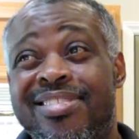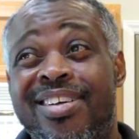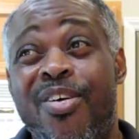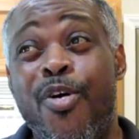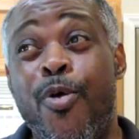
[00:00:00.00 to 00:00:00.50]

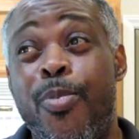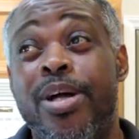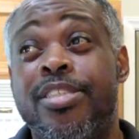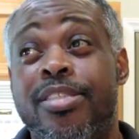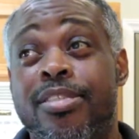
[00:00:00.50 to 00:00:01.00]
whole
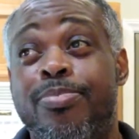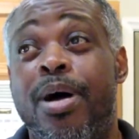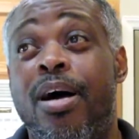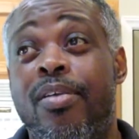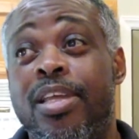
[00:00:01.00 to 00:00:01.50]
bunch of
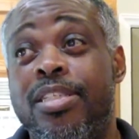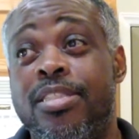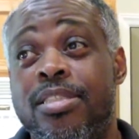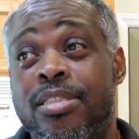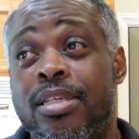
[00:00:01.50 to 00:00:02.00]
smallies,
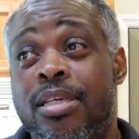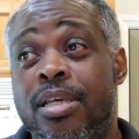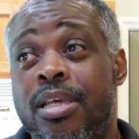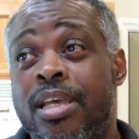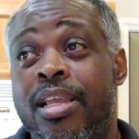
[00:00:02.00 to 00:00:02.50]

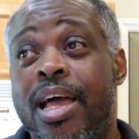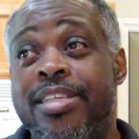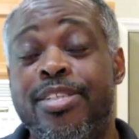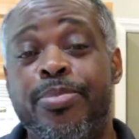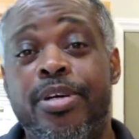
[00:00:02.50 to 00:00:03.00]
and like
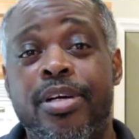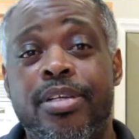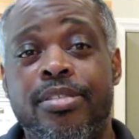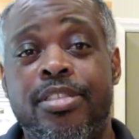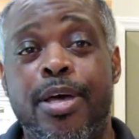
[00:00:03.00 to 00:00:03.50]

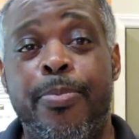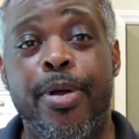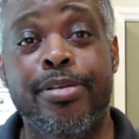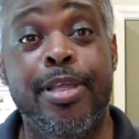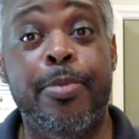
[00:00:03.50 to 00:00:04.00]
some
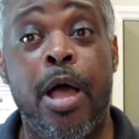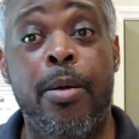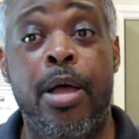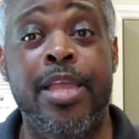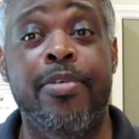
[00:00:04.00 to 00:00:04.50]
person.
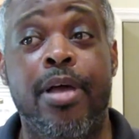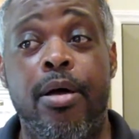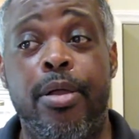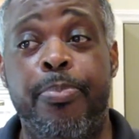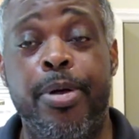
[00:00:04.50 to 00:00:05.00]
I even
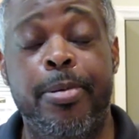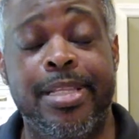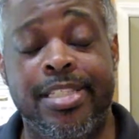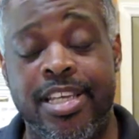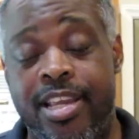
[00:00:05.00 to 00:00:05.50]
caught a pumpkin
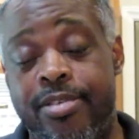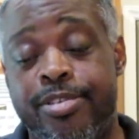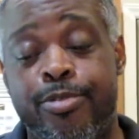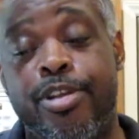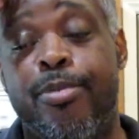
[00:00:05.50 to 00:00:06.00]
seed. It
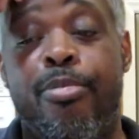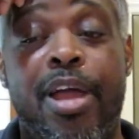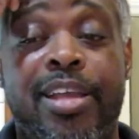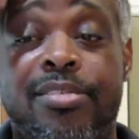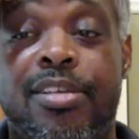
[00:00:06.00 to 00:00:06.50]
was real
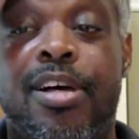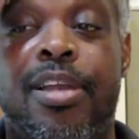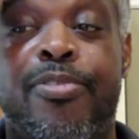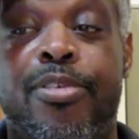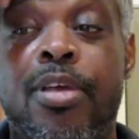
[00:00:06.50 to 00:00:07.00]
bright and
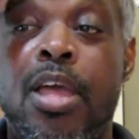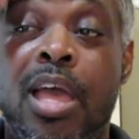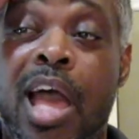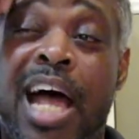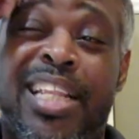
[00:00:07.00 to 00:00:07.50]
colorful.
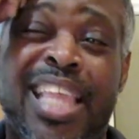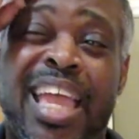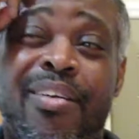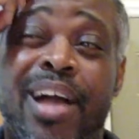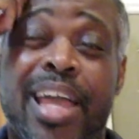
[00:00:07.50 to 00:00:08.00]
I
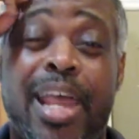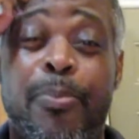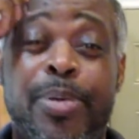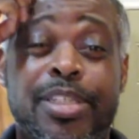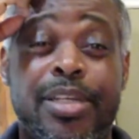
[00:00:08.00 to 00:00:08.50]
think I got a
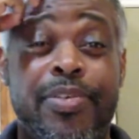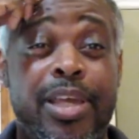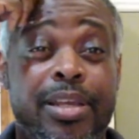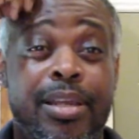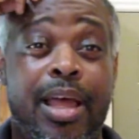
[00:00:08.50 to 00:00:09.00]
picture of
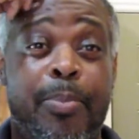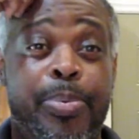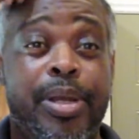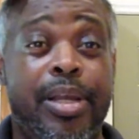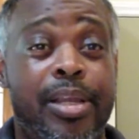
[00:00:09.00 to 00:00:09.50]
it, and I'll
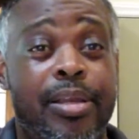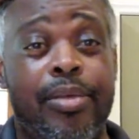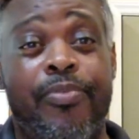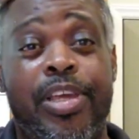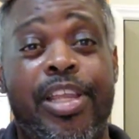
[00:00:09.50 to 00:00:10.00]
put it in the
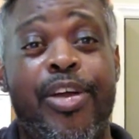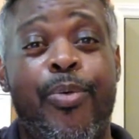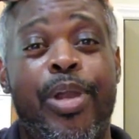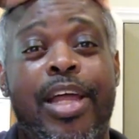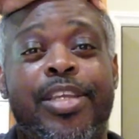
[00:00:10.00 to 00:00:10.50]
video
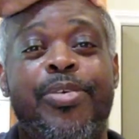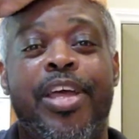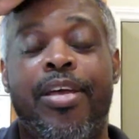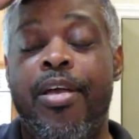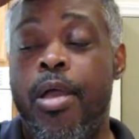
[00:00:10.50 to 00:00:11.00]
when I do
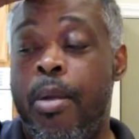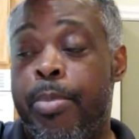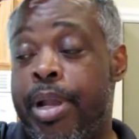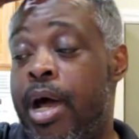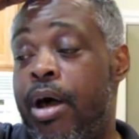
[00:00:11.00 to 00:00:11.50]
that.
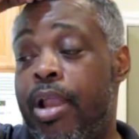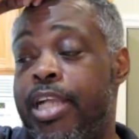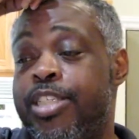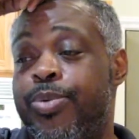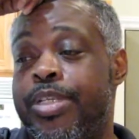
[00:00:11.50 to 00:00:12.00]
But all I
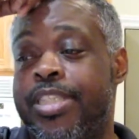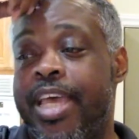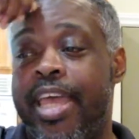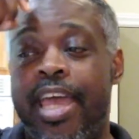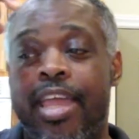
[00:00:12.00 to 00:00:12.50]
just want to
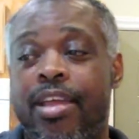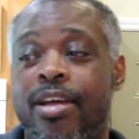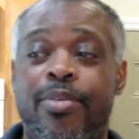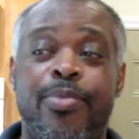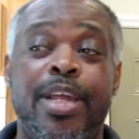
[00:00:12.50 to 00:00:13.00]
say,
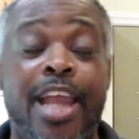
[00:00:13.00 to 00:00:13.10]
and